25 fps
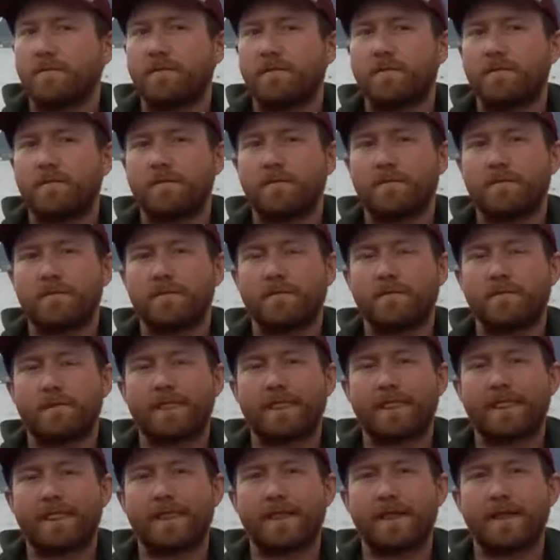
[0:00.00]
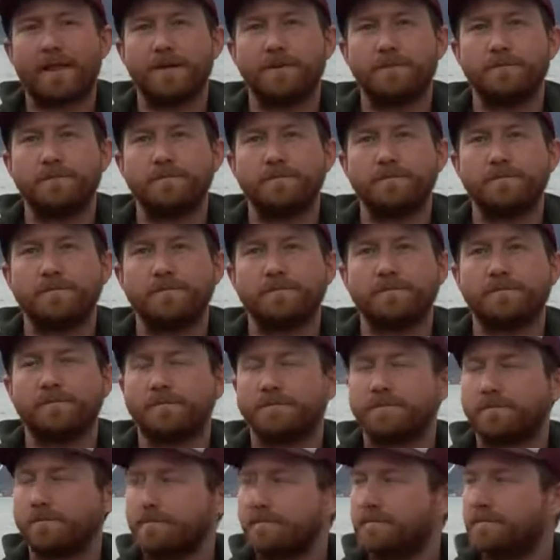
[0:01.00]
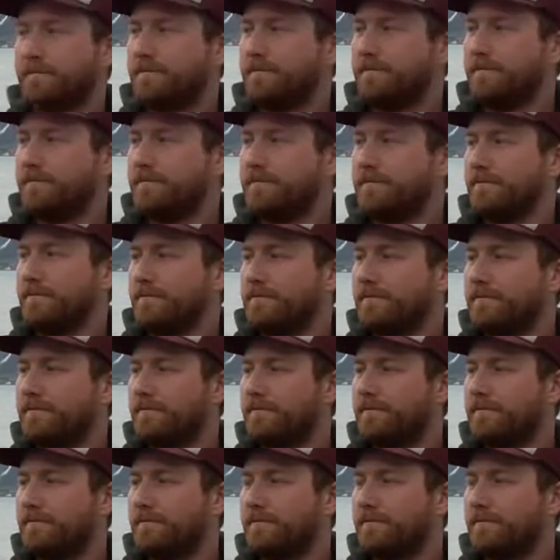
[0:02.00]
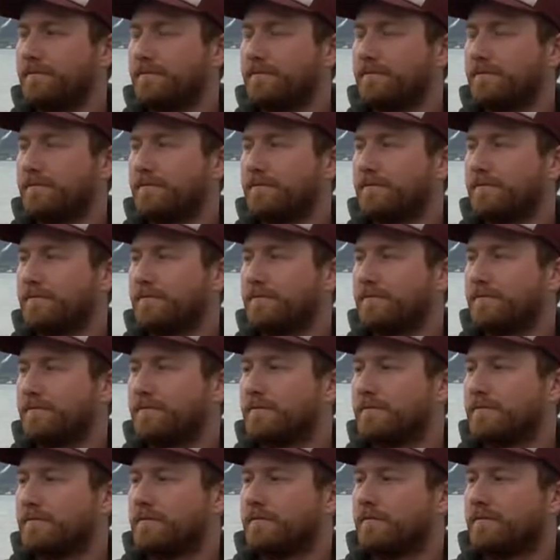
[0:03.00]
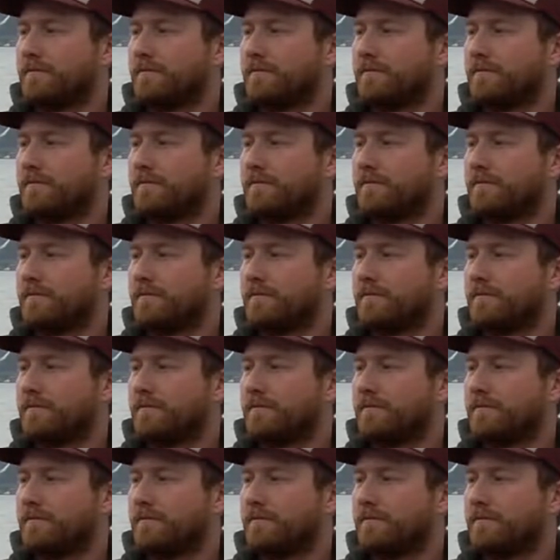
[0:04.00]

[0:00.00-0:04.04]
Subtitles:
[no speech]